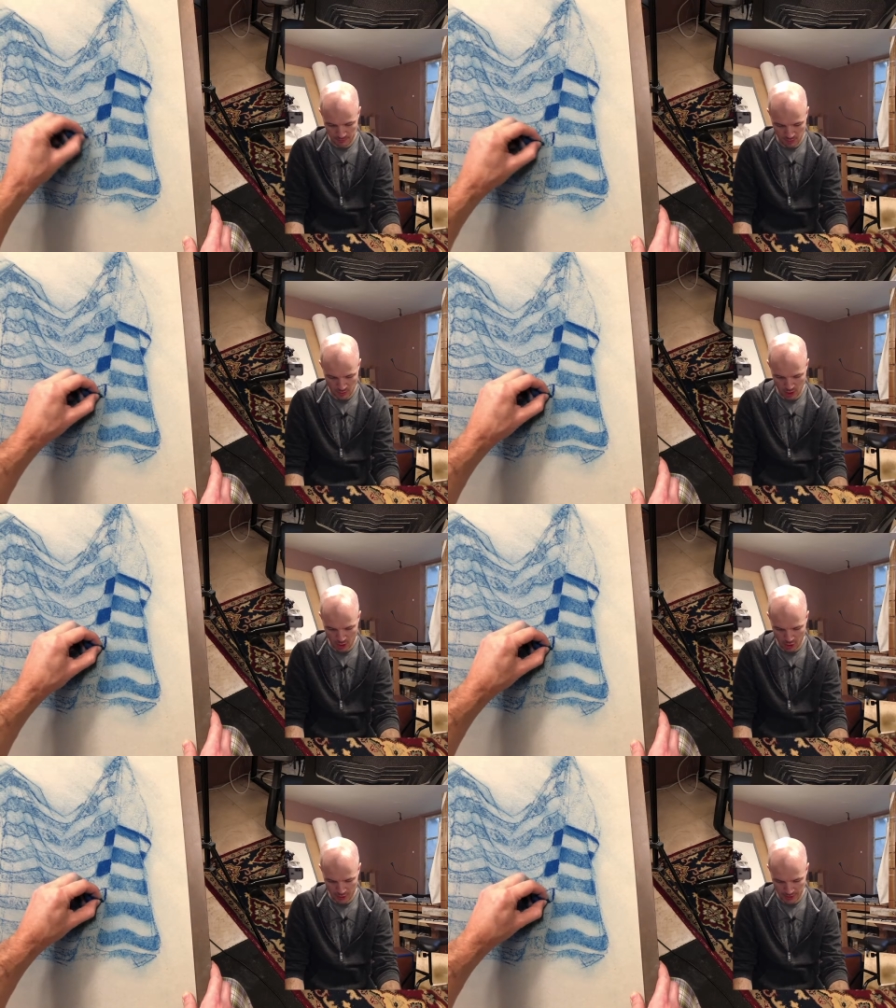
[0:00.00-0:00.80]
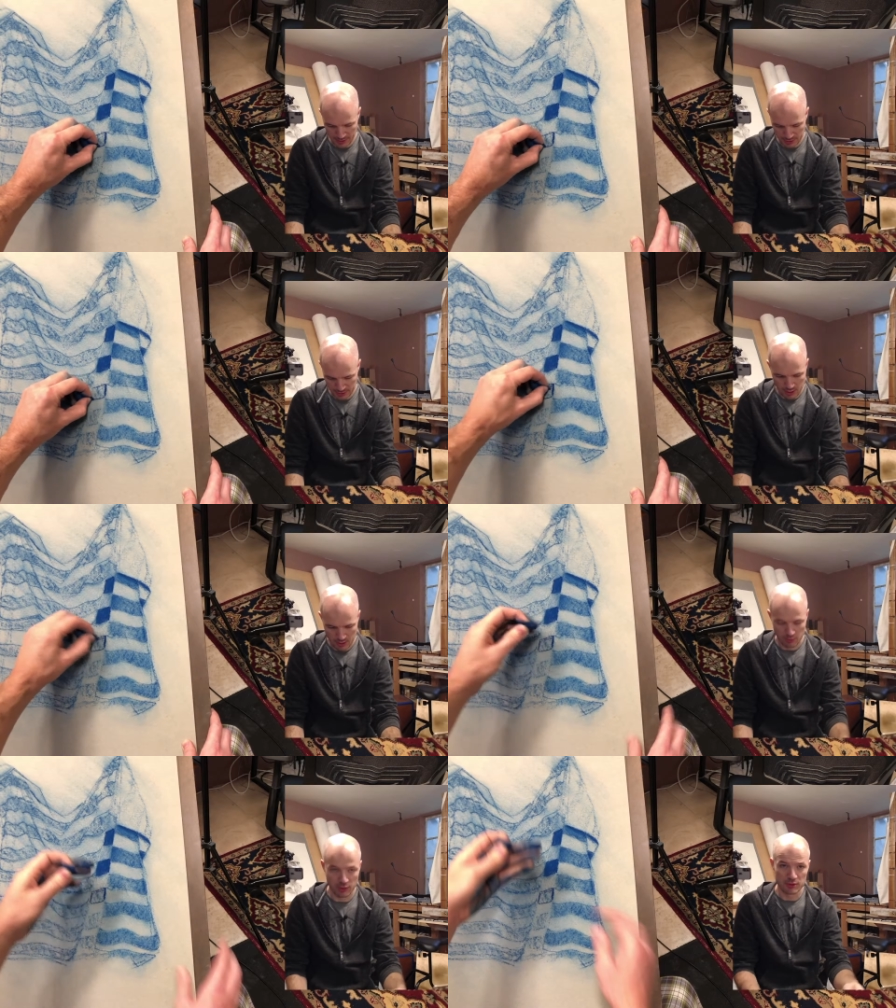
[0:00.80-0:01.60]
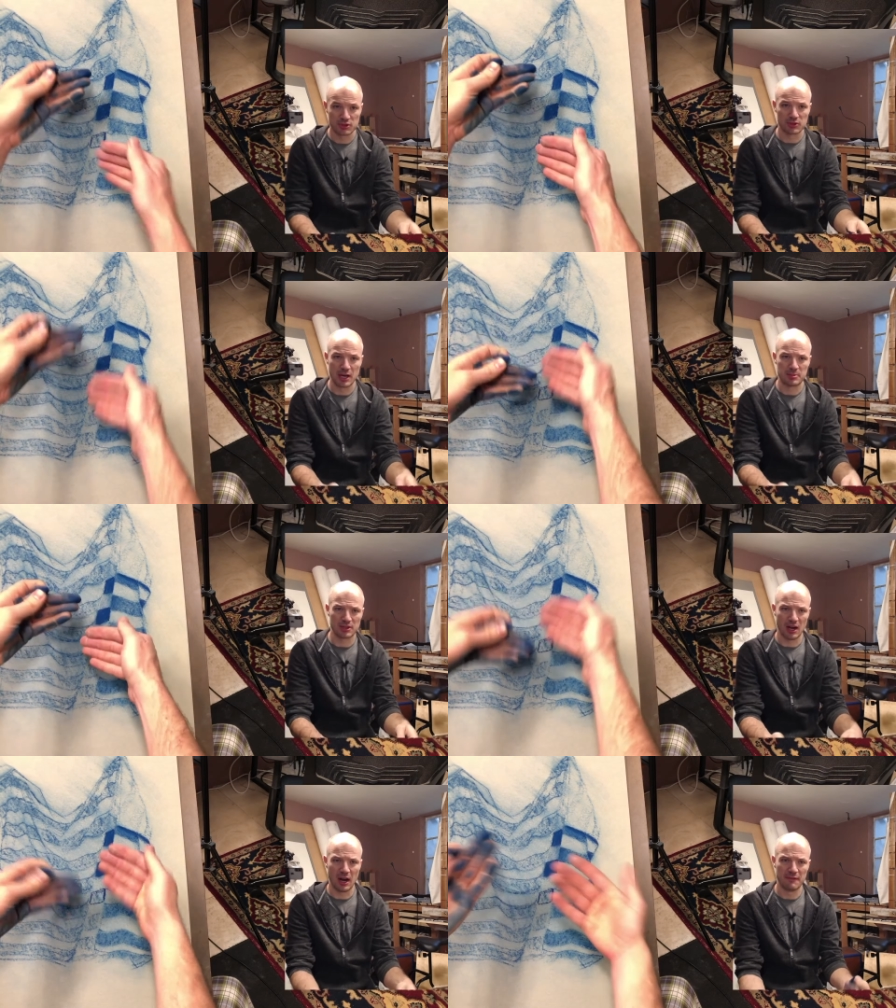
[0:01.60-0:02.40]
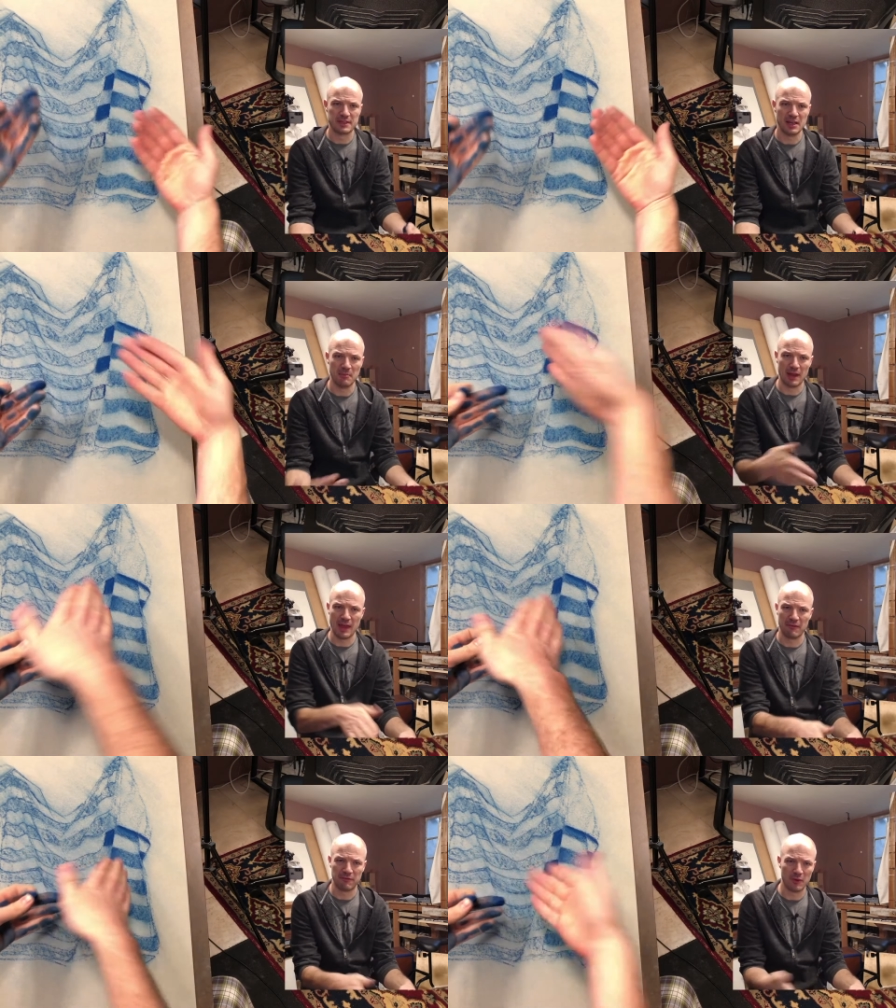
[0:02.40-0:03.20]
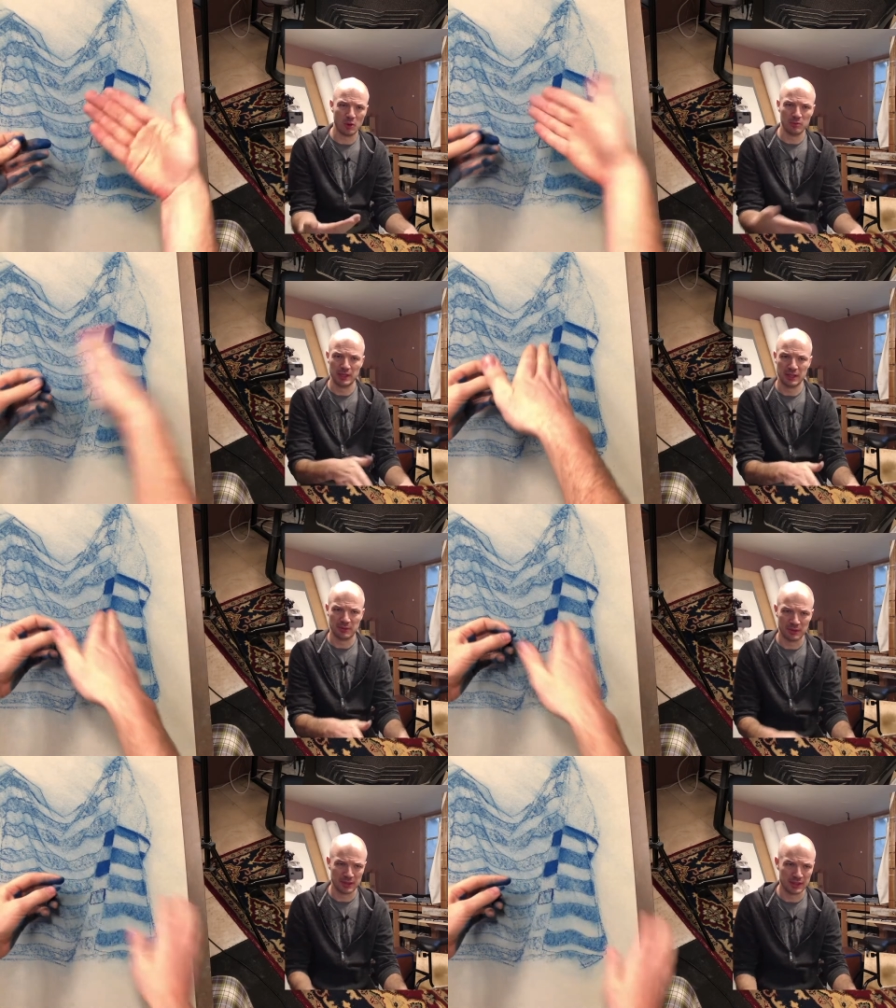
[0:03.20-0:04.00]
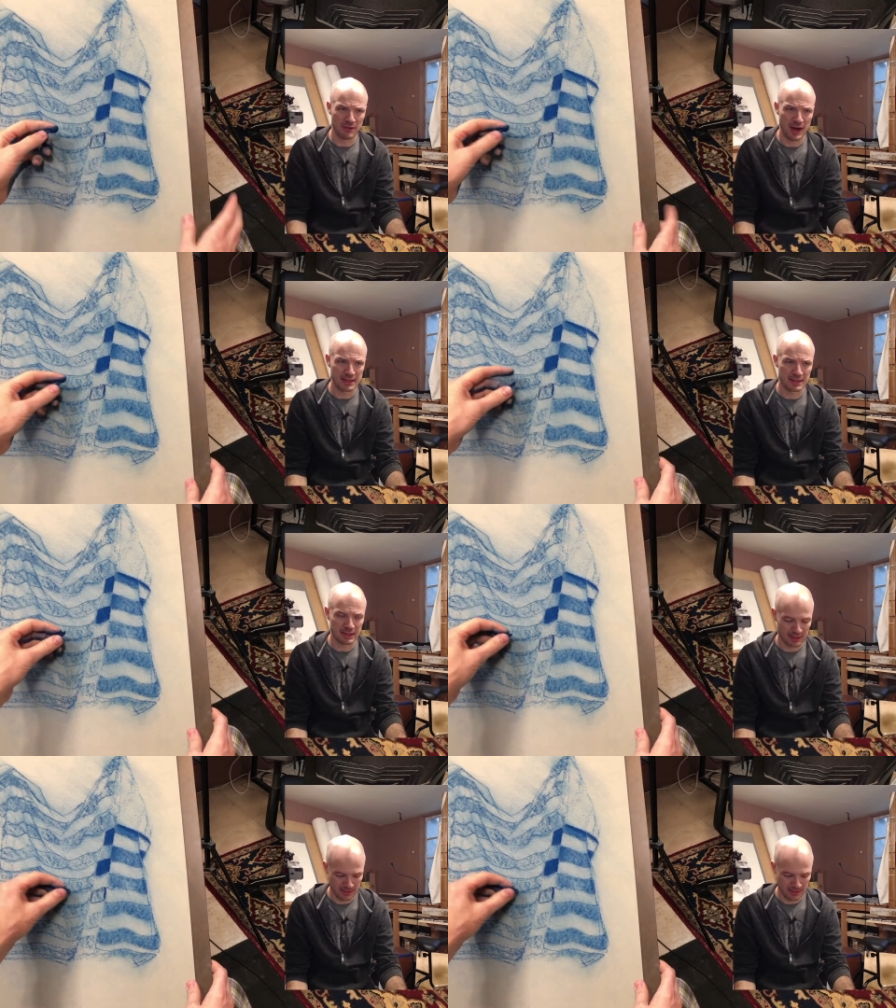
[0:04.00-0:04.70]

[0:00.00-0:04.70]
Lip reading: or a hard edge, where those stripes are offset by that fold being really drastic.